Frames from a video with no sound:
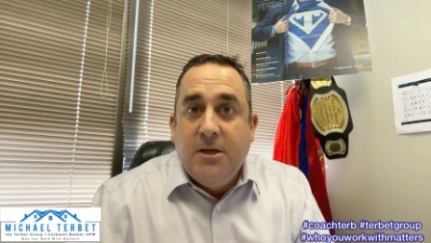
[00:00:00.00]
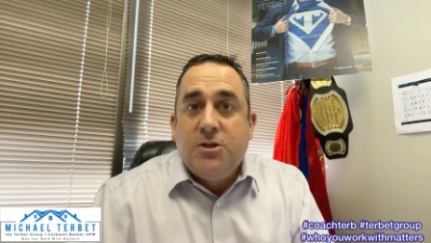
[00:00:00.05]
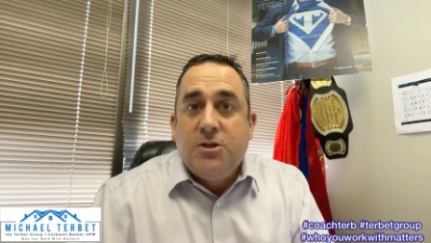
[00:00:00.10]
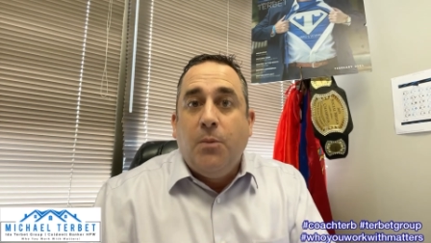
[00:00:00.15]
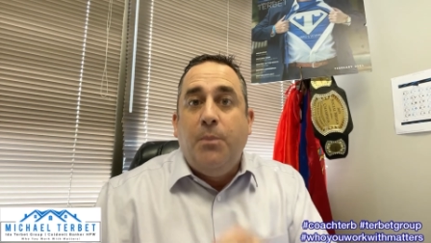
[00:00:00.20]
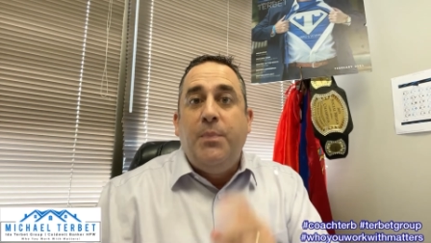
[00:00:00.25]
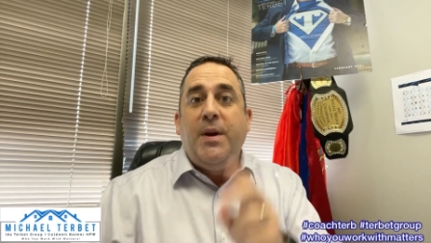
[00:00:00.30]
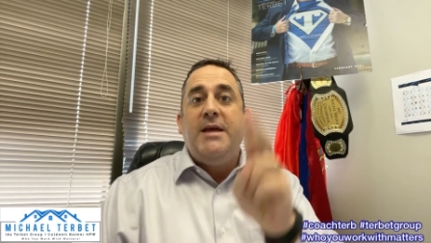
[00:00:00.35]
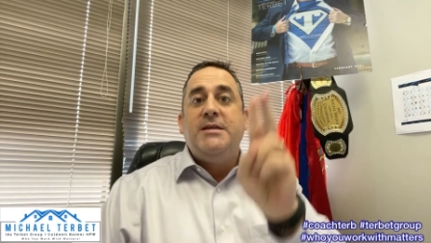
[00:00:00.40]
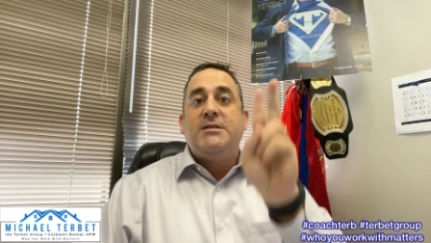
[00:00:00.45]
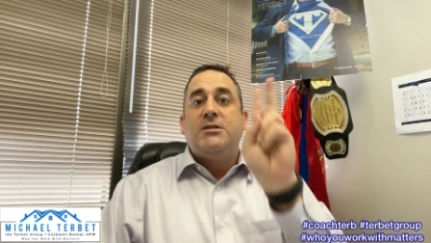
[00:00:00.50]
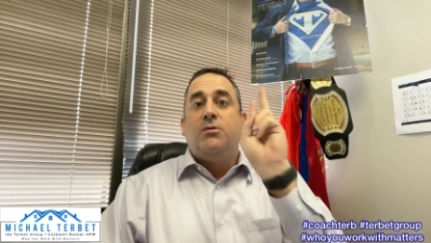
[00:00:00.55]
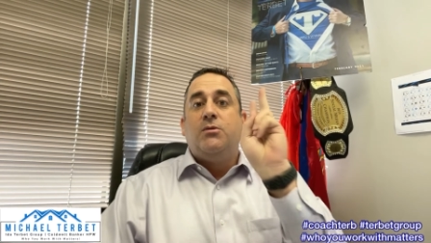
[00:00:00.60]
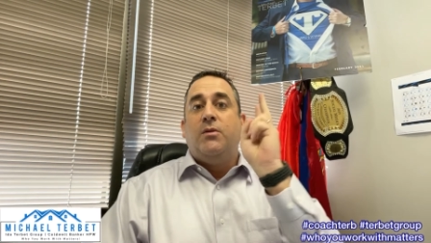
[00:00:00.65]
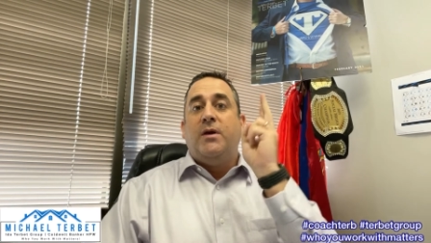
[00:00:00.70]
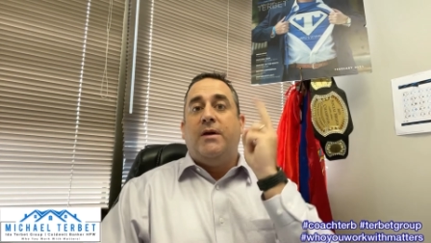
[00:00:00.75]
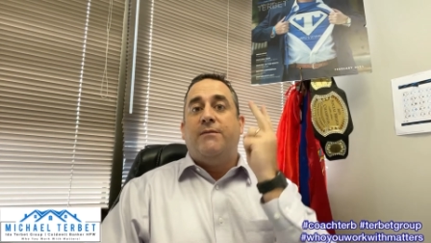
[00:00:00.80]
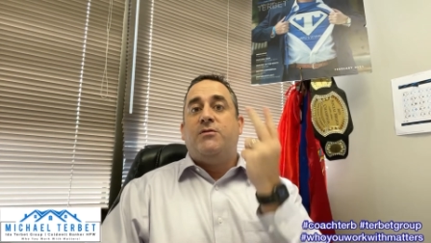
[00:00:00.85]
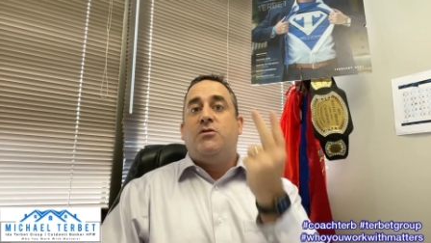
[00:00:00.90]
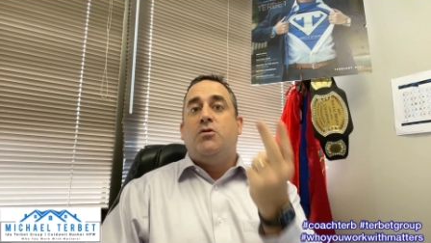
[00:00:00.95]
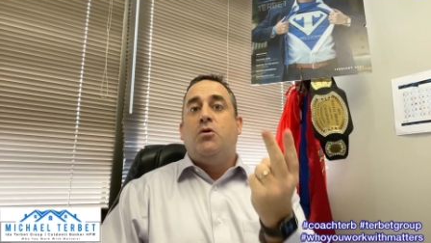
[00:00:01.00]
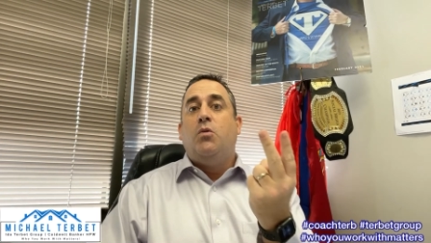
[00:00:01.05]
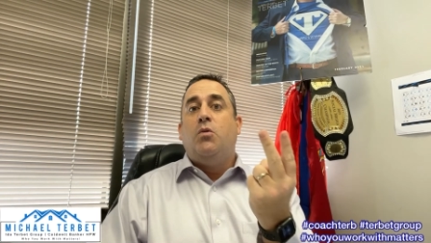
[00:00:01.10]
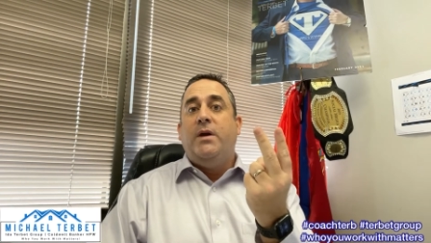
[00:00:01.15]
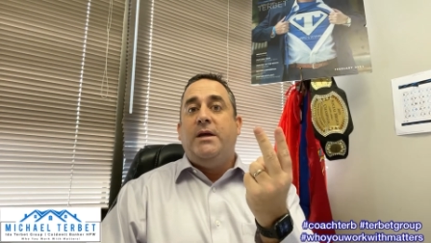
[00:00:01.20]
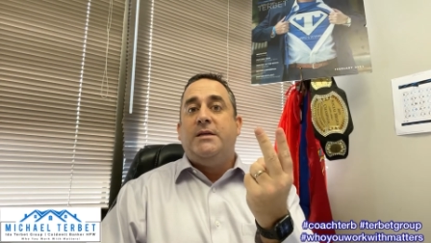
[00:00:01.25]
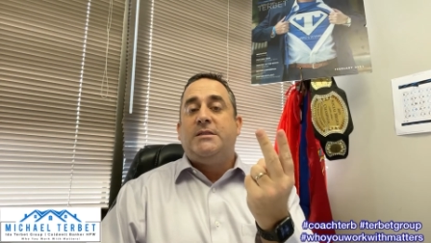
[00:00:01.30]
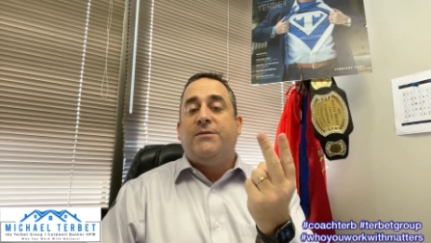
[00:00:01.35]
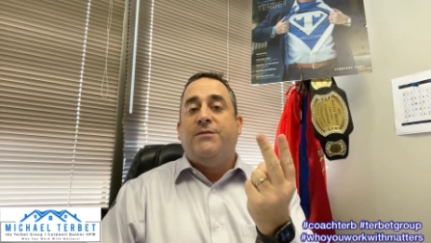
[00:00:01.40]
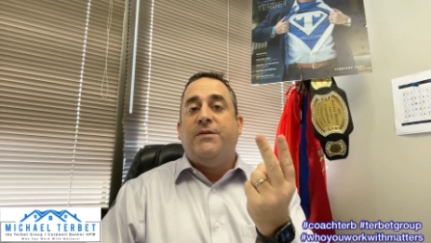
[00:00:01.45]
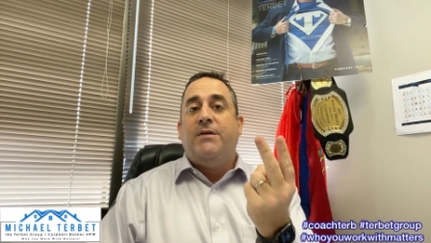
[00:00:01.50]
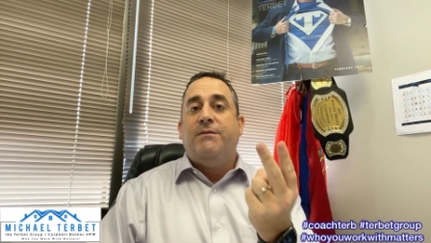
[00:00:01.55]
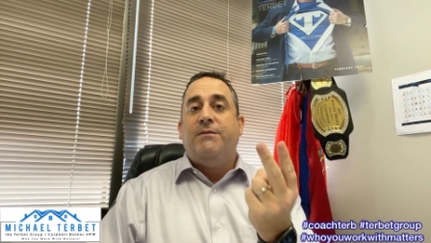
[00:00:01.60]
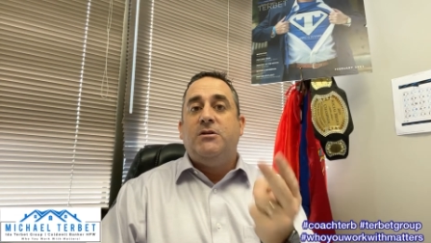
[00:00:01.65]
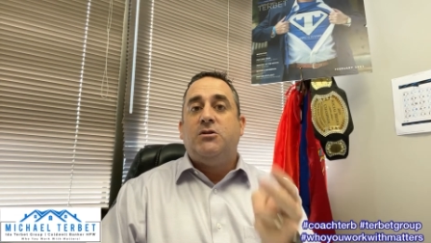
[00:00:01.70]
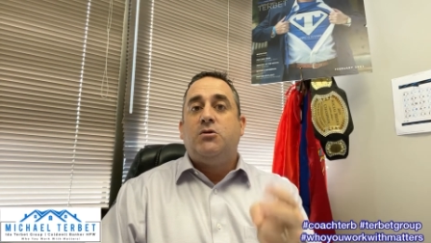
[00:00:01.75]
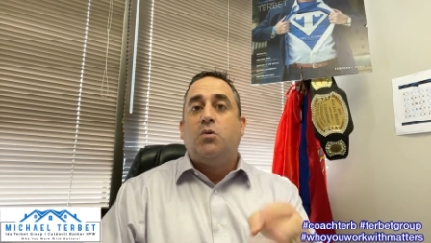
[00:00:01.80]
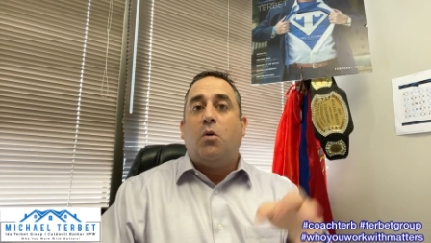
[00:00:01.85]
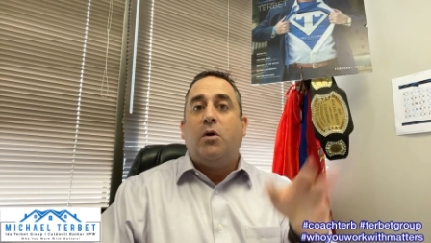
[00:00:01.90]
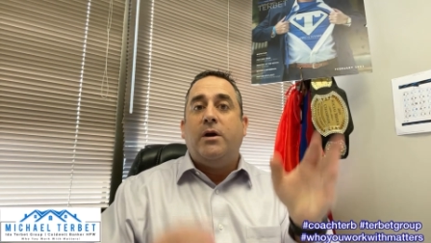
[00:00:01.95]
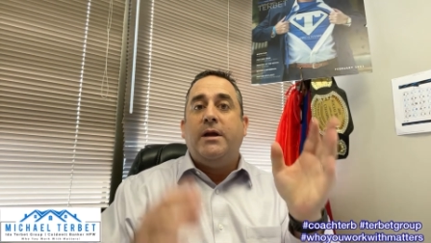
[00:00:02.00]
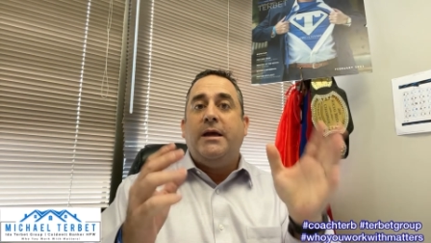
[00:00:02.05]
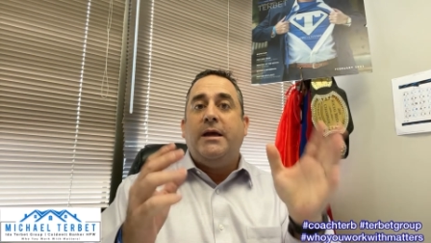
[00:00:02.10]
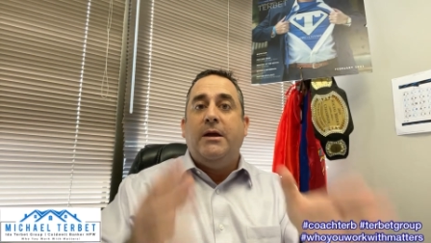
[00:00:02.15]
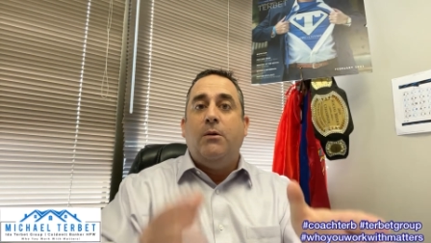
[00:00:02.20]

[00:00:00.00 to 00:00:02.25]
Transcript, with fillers: So basically we have two weeks of inventory